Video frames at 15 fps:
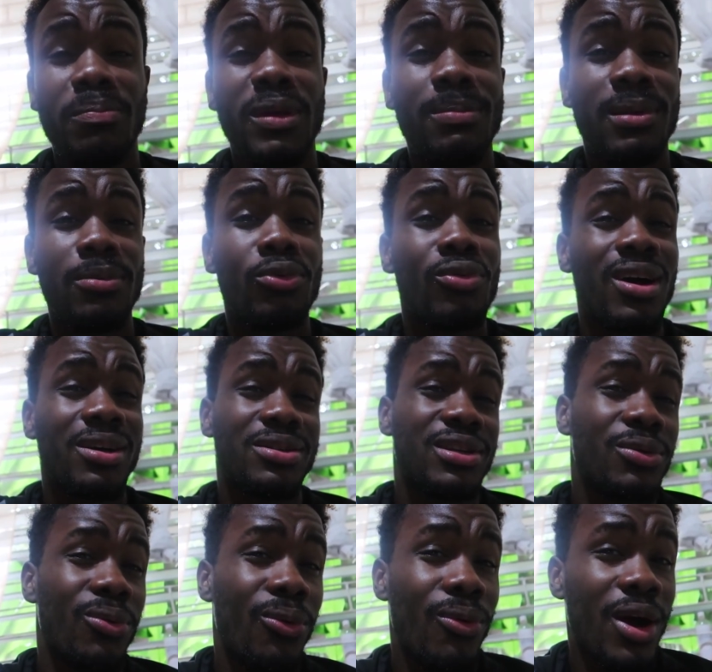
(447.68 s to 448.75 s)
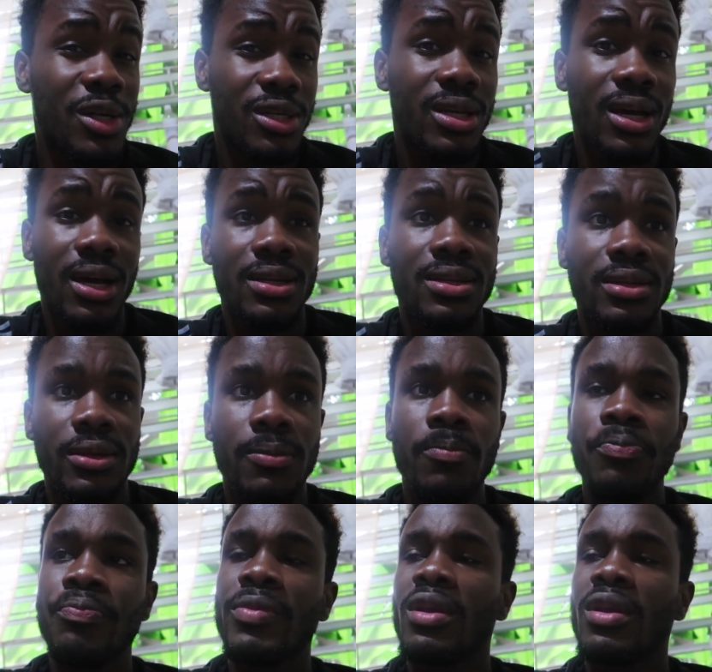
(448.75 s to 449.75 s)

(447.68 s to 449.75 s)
people who actually watch the ads them.